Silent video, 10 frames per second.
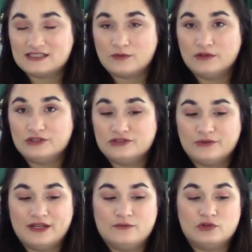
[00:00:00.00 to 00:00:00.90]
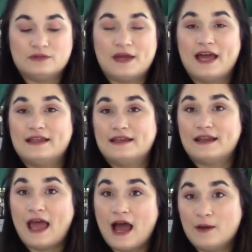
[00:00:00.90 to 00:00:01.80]
quilt you're doing will depend on
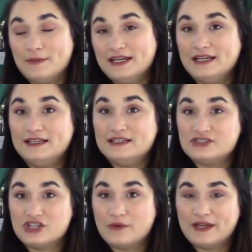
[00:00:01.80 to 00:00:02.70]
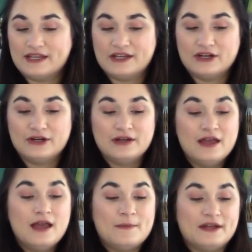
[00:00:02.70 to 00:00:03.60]
how many need to go in here.
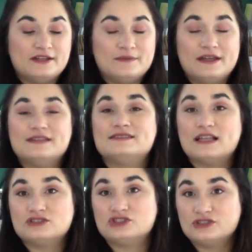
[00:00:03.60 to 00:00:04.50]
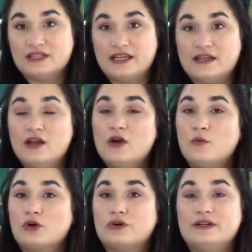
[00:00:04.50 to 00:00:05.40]
But essentially,
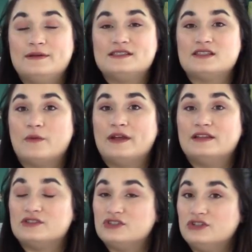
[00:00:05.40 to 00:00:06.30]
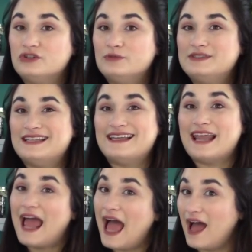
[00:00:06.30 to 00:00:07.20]
we're going to be sewing the tubes in
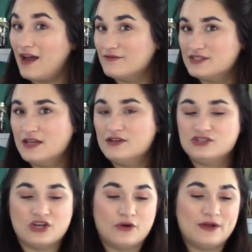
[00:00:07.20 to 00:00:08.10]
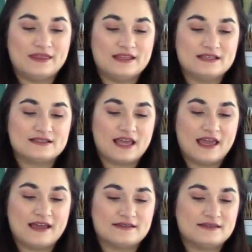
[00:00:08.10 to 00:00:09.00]
halves. So in this
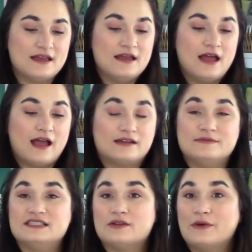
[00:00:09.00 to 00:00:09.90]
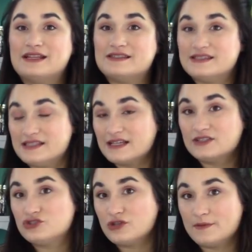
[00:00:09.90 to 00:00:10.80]
case, I'm gonna be sewing
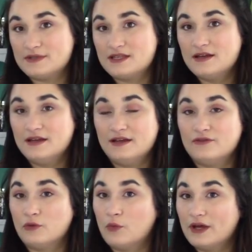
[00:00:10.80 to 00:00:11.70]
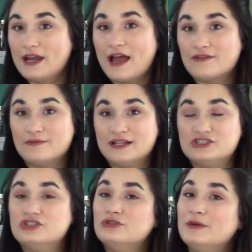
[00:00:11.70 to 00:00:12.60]
six strips for one half of my
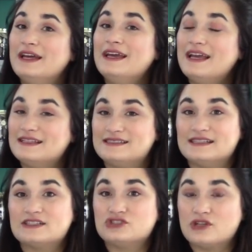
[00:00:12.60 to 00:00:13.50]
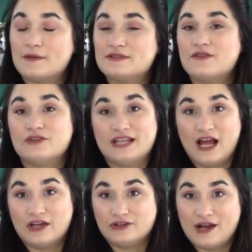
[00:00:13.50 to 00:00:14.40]
tube and six strips for the
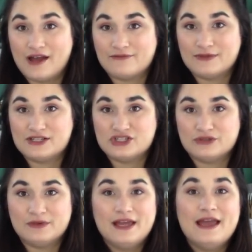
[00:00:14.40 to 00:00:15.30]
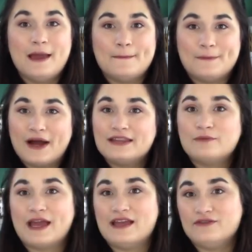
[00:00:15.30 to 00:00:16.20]
other half of my tube. And by the
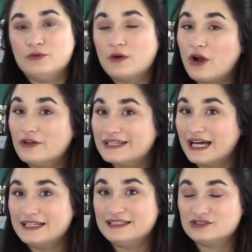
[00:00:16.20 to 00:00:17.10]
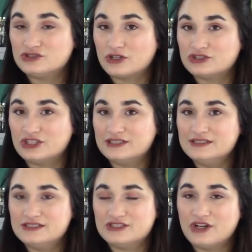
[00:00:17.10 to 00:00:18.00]
way, if you want all the cutting
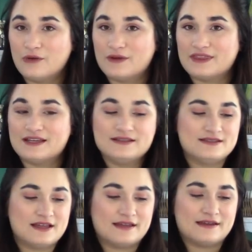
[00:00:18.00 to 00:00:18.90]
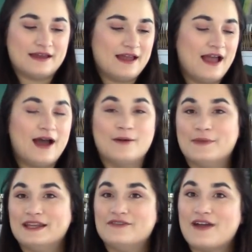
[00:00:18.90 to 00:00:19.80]
instructions to go with this and how
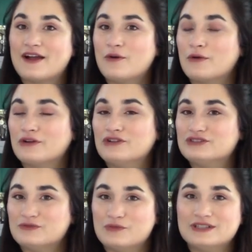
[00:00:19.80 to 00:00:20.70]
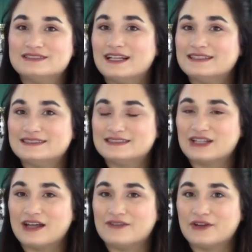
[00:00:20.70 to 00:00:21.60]
many fat quarters and what sizes to
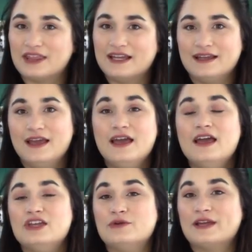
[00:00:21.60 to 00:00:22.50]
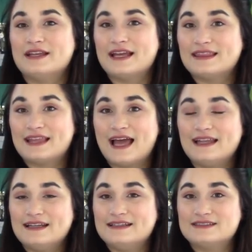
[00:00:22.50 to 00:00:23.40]
cut everything, you can get
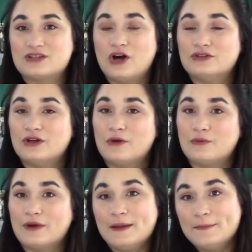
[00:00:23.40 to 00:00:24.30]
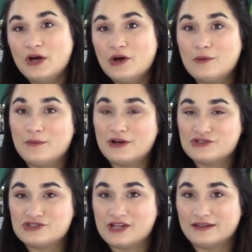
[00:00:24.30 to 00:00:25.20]
that. It is called Rainbow
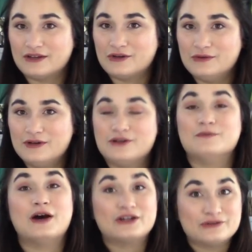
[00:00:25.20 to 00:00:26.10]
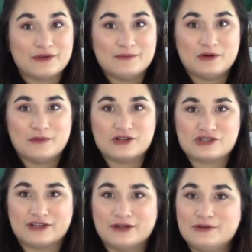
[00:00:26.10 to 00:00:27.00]
Jello or Modern Rainbow
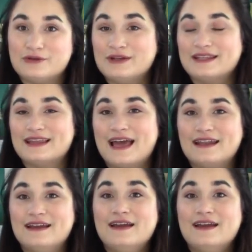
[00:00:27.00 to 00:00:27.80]
Jello, and you can get that